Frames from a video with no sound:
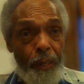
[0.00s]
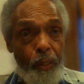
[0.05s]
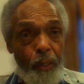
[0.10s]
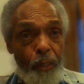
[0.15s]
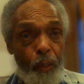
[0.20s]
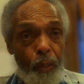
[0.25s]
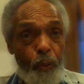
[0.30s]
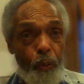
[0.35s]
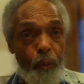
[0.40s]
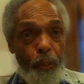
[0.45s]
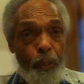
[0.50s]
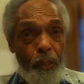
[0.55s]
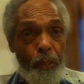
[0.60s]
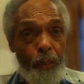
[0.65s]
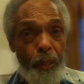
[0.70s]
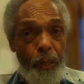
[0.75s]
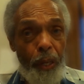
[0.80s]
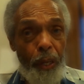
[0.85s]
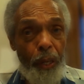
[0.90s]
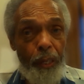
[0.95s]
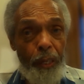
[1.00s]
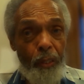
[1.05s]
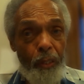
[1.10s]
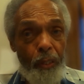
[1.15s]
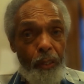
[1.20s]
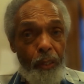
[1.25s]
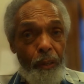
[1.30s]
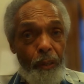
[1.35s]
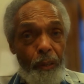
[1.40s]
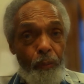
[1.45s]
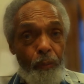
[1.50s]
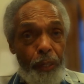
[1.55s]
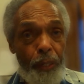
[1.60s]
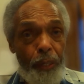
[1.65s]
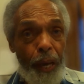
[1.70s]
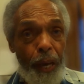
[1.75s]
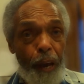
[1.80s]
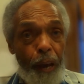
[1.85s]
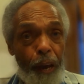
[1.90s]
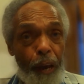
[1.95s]
There's no such thing as
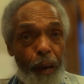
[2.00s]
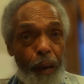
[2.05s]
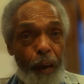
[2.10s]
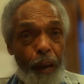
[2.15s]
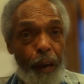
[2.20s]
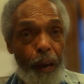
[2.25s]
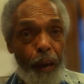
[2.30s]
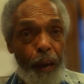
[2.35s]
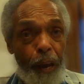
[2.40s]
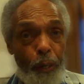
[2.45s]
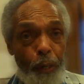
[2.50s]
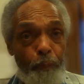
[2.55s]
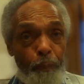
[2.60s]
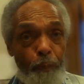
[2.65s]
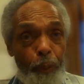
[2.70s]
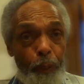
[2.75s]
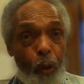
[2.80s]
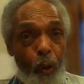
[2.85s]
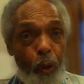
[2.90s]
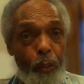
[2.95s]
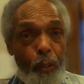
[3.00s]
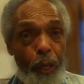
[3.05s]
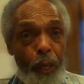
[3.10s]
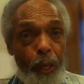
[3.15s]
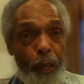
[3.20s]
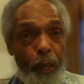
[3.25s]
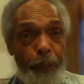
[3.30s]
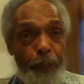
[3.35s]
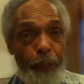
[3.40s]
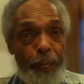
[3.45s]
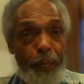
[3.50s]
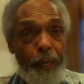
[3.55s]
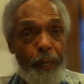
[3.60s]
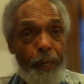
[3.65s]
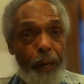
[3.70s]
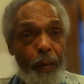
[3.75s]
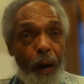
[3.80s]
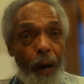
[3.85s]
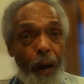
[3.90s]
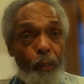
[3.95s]
can't find work, because
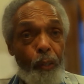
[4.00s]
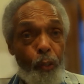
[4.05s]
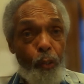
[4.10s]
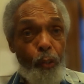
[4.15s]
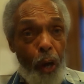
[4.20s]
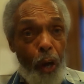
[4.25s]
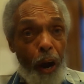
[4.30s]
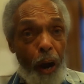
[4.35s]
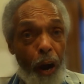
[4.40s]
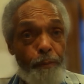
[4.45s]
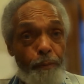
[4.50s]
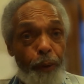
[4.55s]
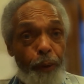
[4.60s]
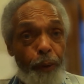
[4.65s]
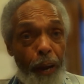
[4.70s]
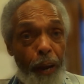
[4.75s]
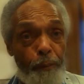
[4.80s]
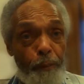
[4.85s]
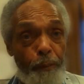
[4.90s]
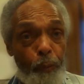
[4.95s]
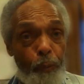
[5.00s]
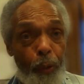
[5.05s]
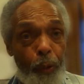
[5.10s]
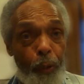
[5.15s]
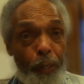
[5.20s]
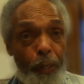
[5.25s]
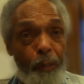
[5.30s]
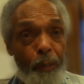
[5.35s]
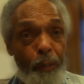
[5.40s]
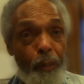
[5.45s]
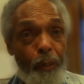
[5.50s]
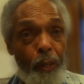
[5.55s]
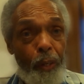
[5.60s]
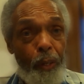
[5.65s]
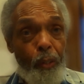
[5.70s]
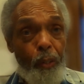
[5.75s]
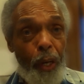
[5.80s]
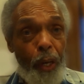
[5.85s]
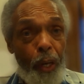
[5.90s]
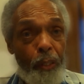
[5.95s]
there'll be a job for
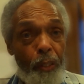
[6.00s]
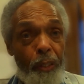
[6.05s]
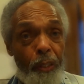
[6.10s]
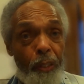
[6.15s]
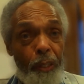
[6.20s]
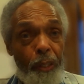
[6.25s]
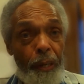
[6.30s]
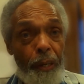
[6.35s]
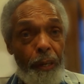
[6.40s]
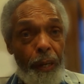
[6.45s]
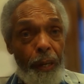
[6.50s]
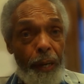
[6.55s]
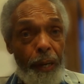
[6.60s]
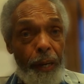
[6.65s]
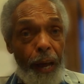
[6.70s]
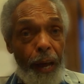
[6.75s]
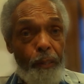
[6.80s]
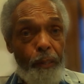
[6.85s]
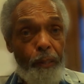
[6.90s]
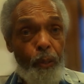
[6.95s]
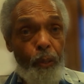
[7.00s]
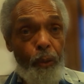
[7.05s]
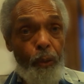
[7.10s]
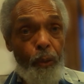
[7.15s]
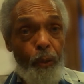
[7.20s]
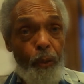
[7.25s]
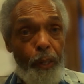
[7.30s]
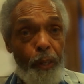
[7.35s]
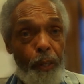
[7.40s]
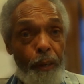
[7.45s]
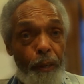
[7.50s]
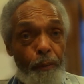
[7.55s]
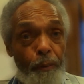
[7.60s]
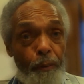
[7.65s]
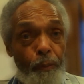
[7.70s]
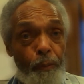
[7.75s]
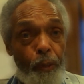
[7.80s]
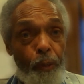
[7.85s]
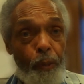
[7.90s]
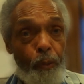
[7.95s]
everyone, just like
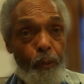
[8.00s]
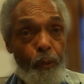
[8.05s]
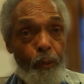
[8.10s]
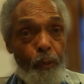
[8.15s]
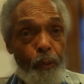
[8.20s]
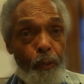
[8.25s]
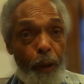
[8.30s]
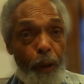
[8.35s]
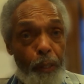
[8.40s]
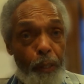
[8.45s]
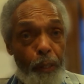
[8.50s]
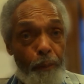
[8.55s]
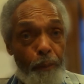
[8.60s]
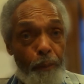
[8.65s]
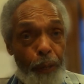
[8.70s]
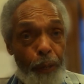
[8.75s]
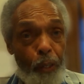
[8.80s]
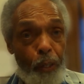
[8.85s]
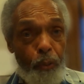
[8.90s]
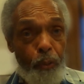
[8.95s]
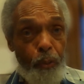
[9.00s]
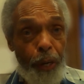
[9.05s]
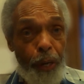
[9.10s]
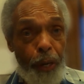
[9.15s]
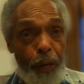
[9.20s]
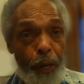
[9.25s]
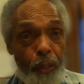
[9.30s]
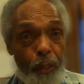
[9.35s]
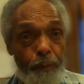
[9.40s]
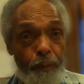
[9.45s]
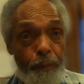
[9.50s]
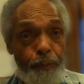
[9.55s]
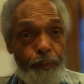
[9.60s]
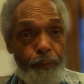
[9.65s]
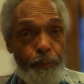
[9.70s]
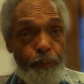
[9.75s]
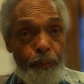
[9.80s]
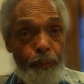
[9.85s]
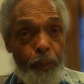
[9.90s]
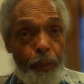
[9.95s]
during the Roosevelt
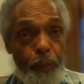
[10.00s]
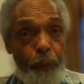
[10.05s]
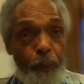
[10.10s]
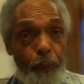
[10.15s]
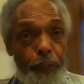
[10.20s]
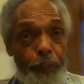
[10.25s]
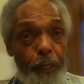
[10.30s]
administration